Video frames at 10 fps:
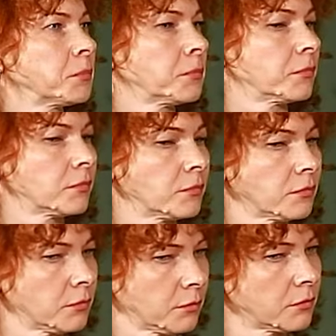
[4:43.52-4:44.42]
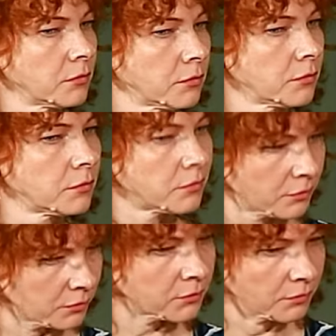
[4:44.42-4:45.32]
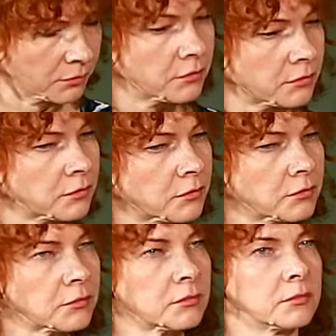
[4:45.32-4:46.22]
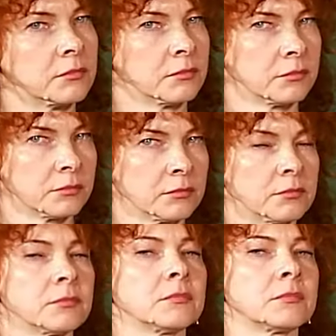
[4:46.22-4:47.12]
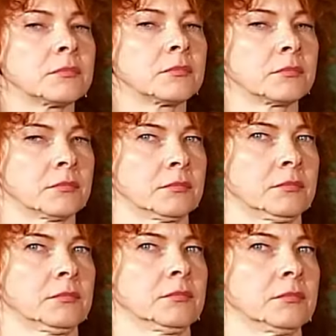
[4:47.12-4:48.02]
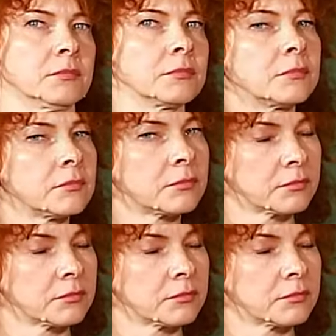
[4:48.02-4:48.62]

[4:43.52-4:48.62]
[no speech]